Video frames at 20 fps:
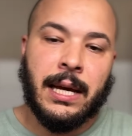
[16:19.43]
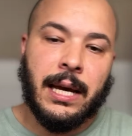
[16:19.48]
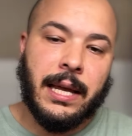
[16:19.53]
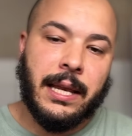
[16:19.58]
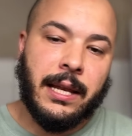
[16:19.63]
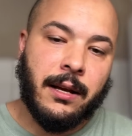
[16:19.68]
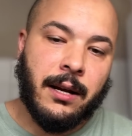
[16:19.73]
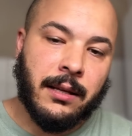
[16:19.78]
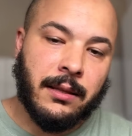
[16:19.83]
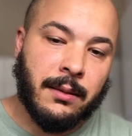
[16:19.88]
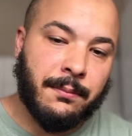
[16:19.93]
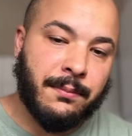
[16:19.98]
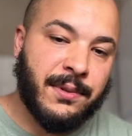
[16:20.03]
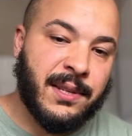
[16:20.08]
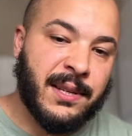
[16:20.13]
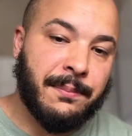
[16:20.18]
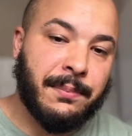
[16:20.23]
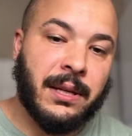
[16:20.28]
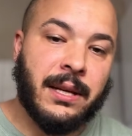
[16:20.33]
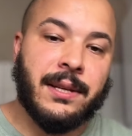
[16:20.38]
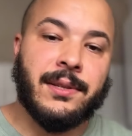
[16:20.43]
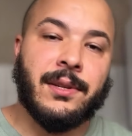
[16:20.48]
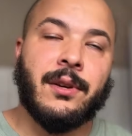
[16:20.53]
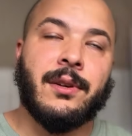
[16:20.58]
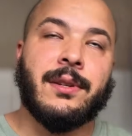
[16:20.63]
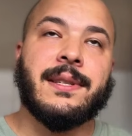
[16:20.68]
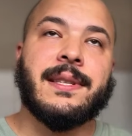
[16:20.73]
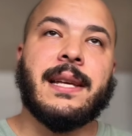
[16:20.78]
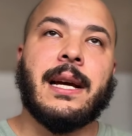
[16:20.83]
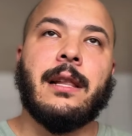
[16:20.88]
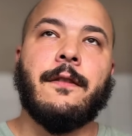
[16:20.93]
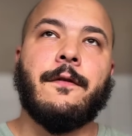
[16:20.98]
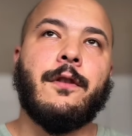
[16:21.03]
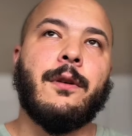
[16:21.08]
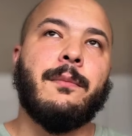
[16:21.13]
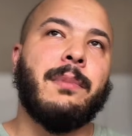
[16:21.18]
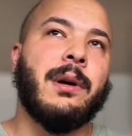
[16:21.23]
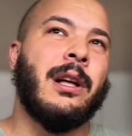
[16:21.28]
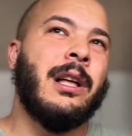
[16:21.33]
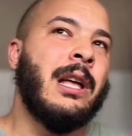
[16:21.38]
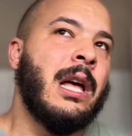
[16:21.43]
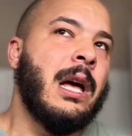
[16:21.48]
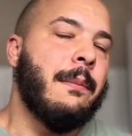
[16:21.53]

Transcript: and he got them to play a certain style of football,